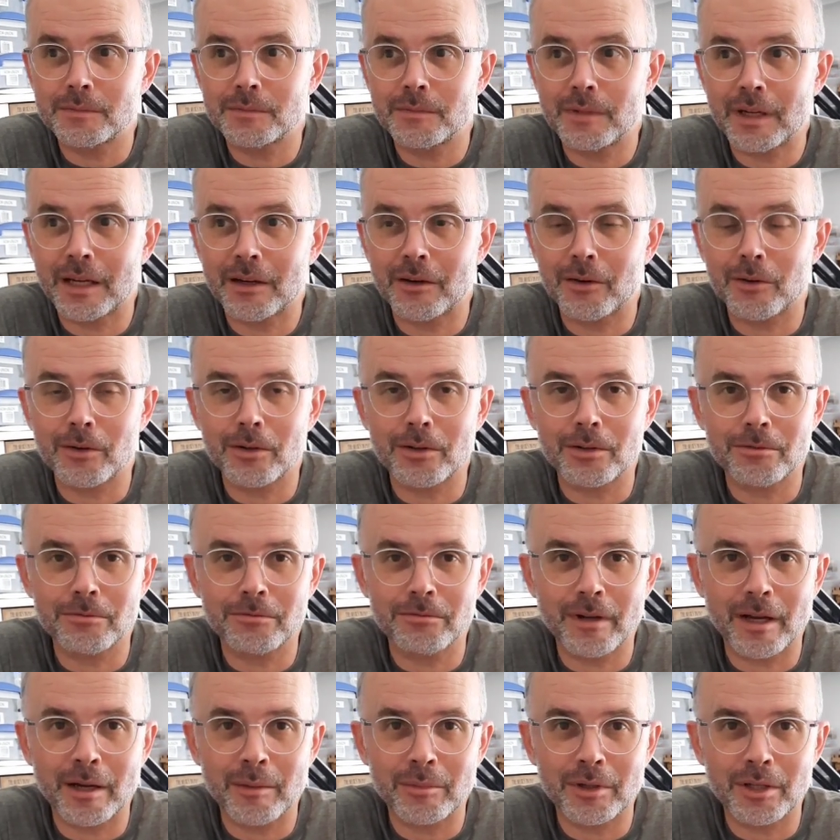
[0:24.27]
had a lot of
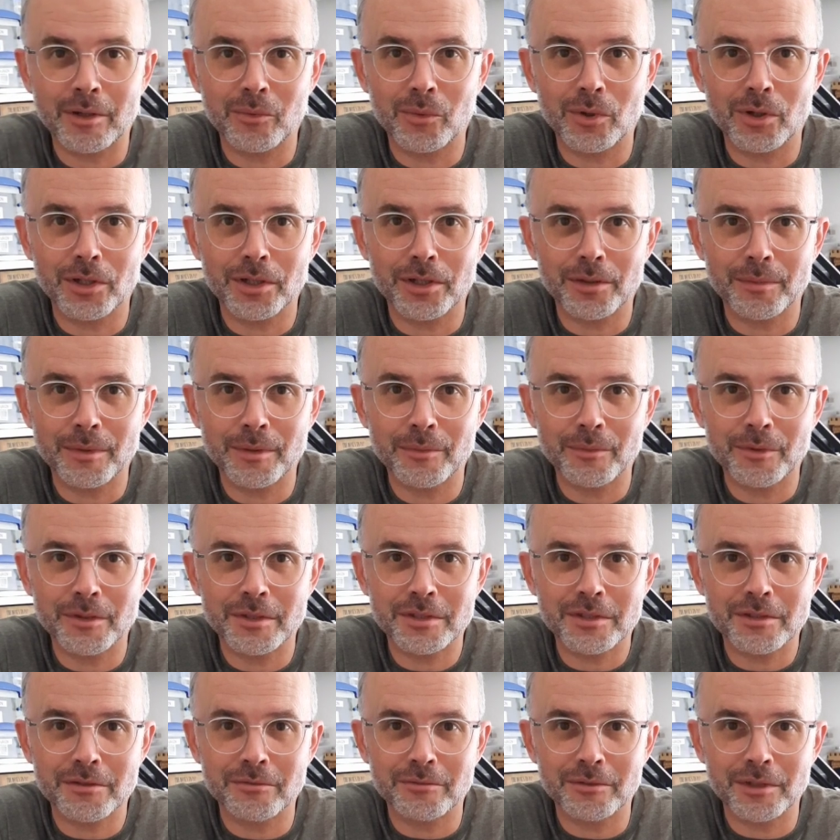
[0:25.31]
family work
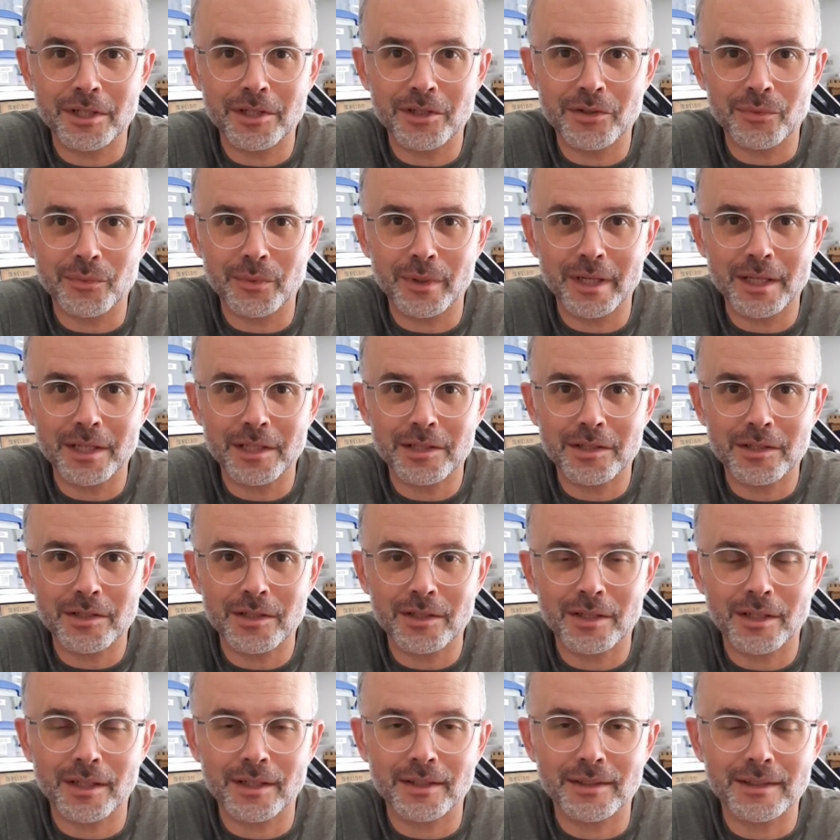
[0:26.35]
commitments in recent weeks
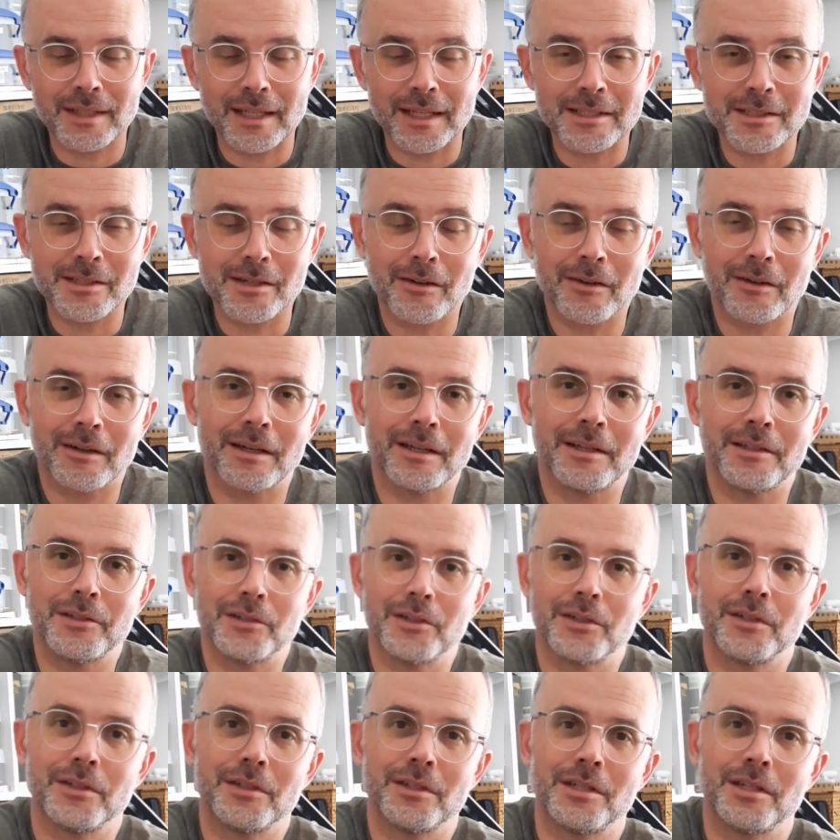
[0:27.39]
and that's likely to
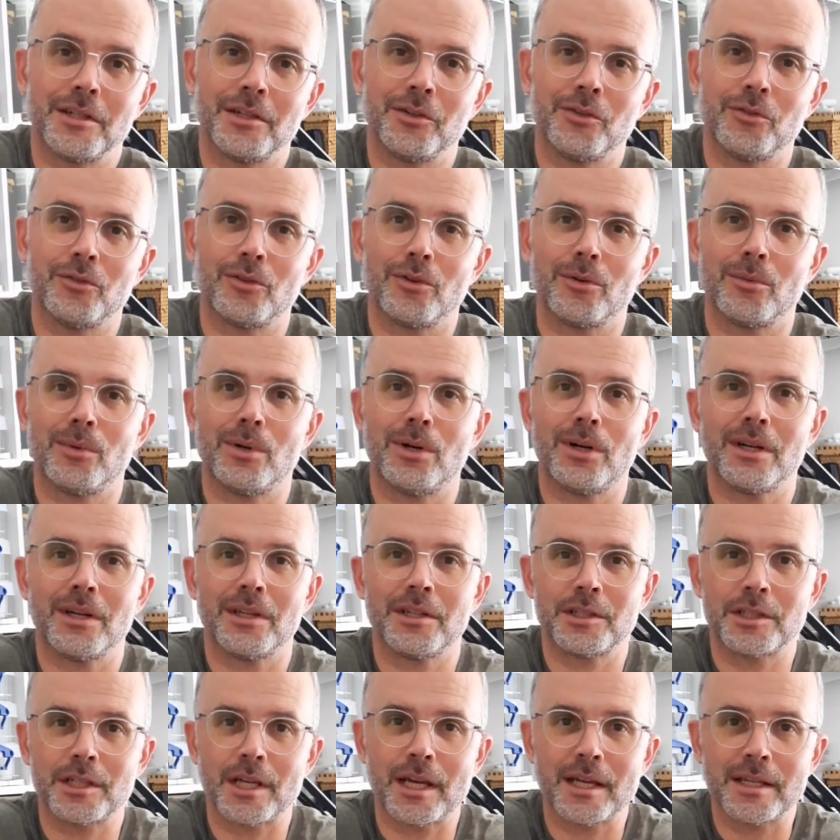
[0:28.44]
continue for a while
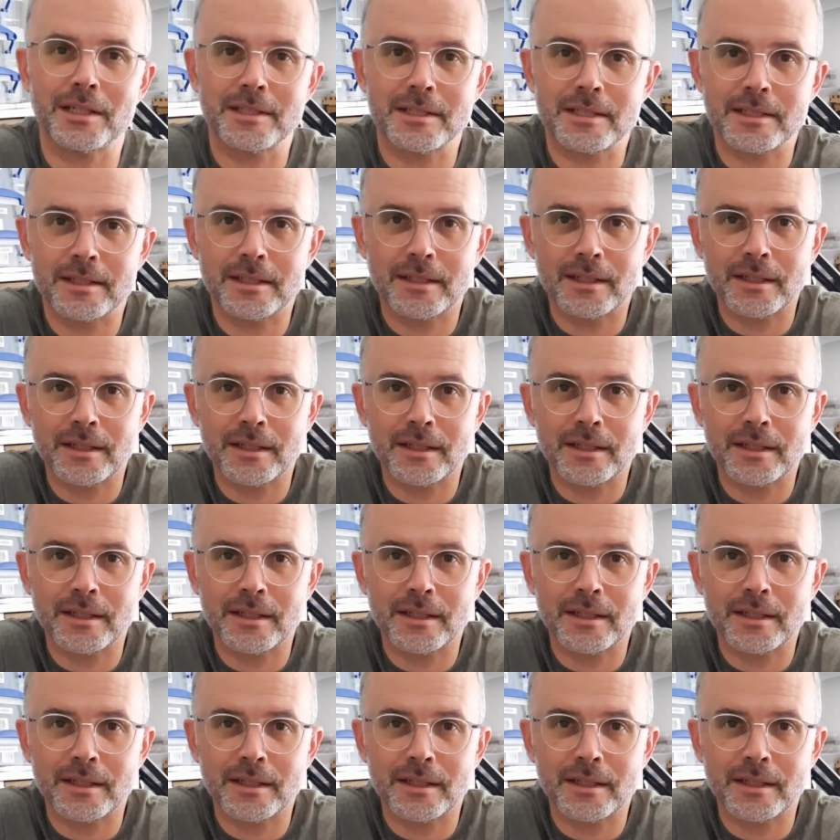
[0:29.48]
as yet